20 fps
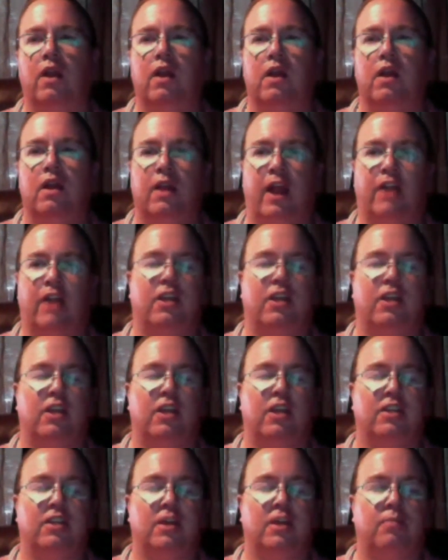that actually gets
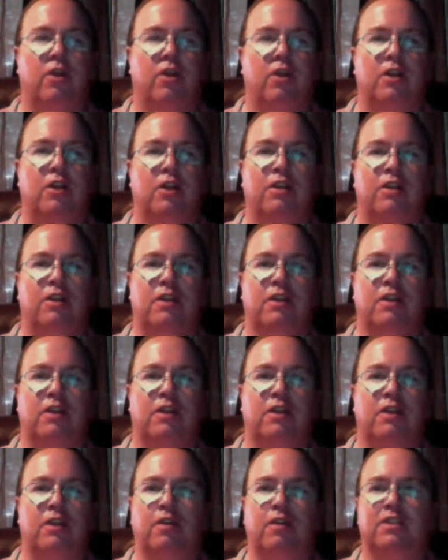uploaded, different
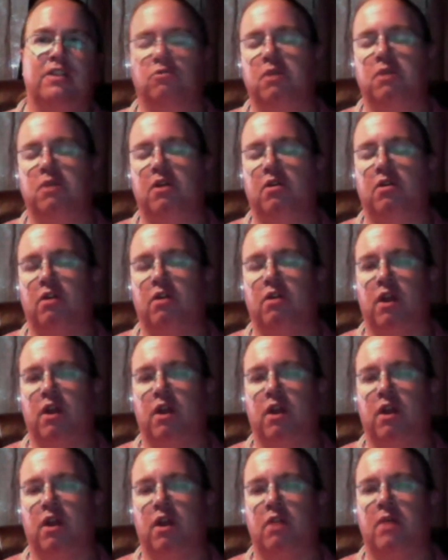sizes will be created
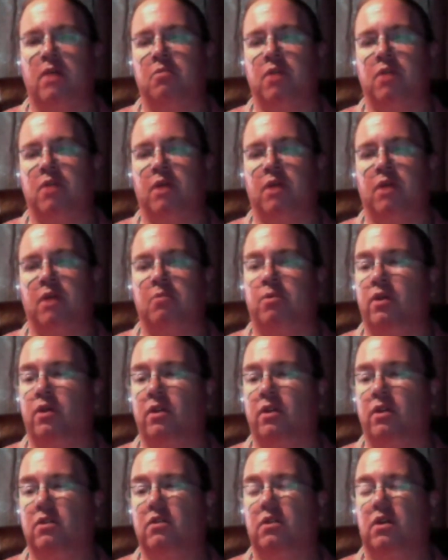based on your
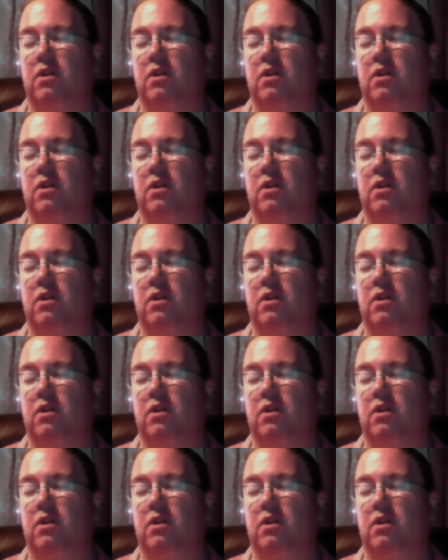breakpoints.